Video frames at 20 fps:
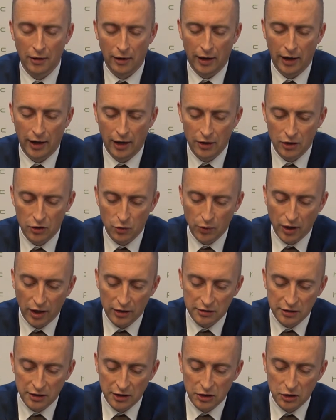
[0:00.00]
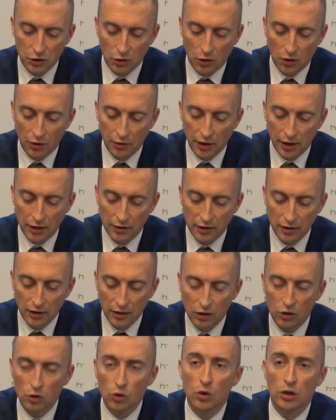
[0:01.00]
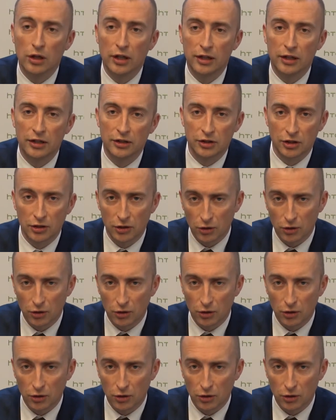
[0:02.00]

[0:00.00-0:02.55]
And we actually saw that the Google edition